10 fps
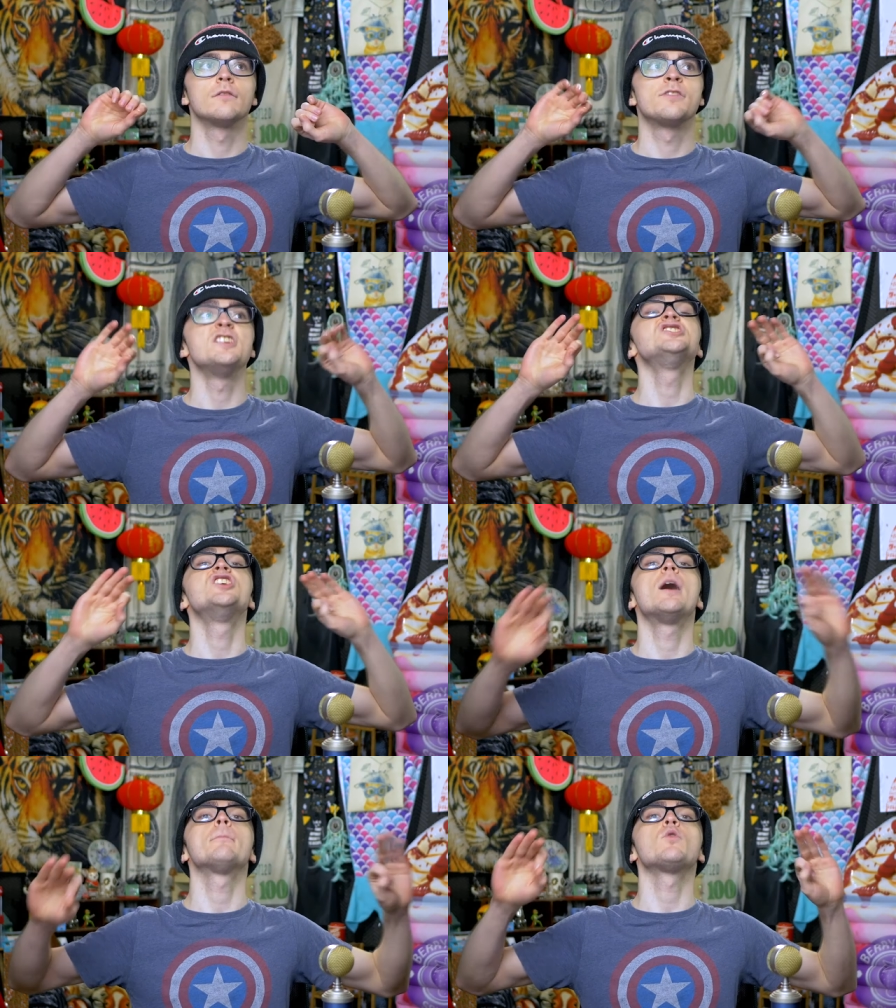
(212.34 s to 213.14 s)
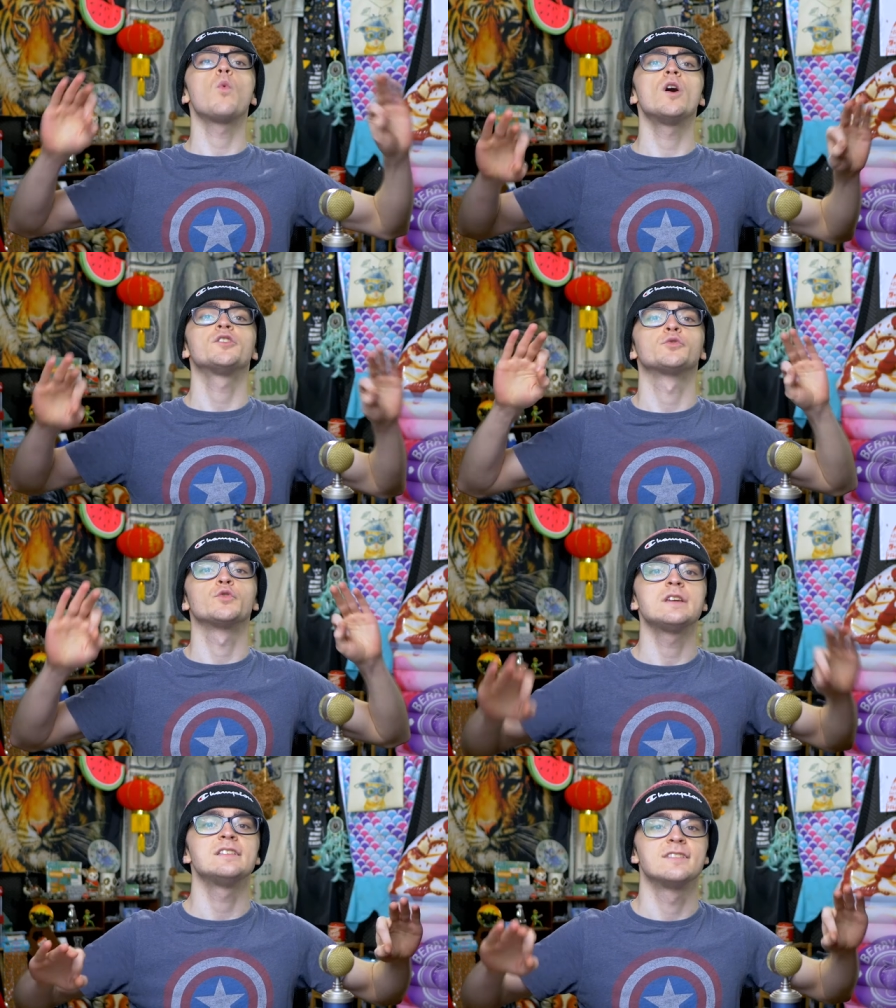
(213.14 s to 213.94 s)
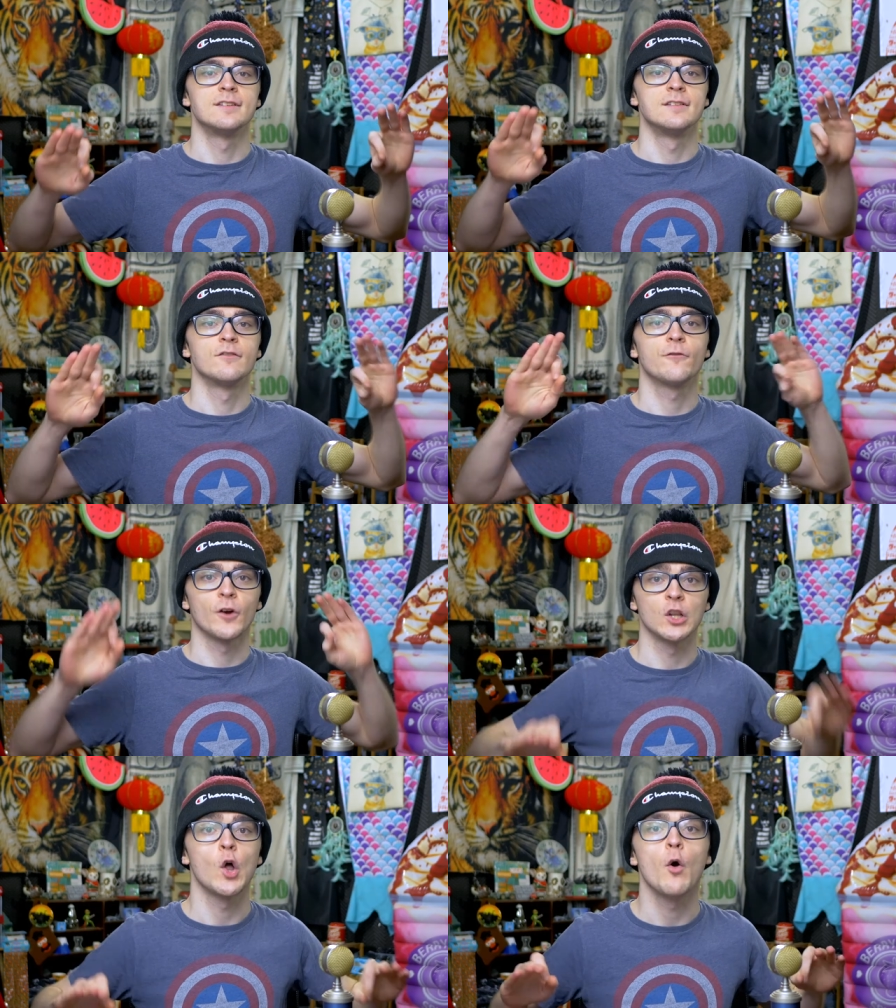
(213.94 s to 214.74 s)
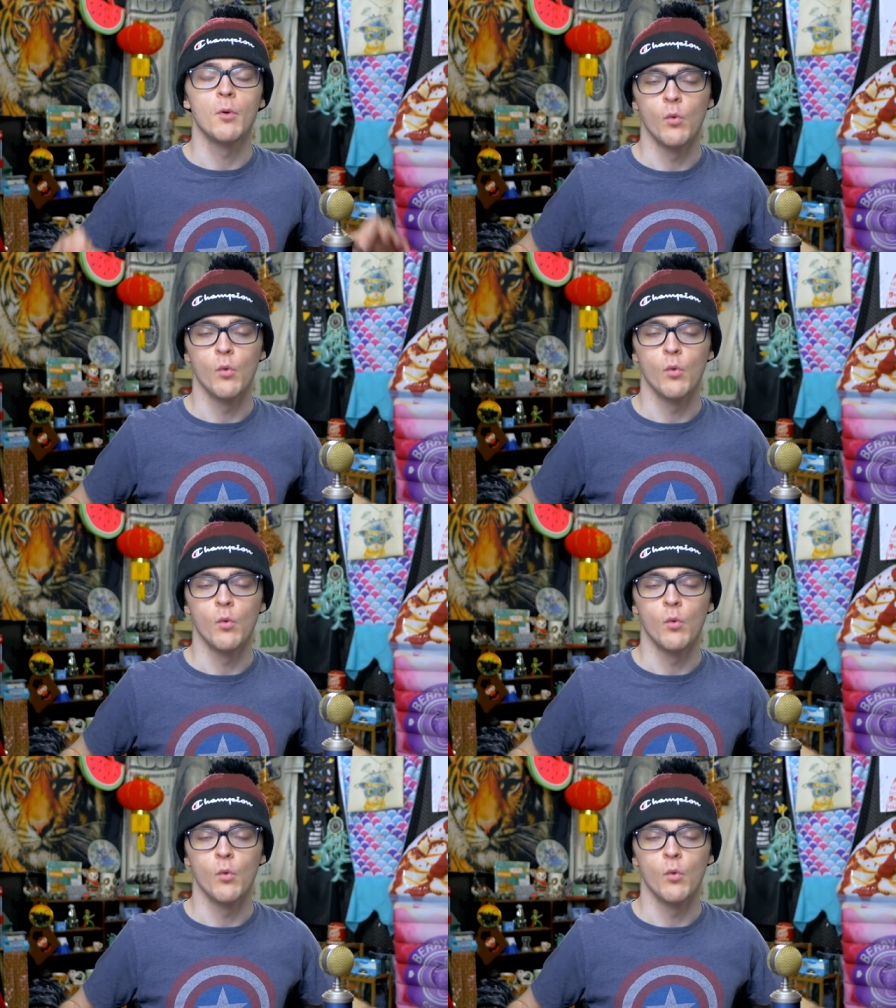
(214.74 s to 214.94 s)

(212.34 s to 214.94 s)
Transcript: the #1 reason for global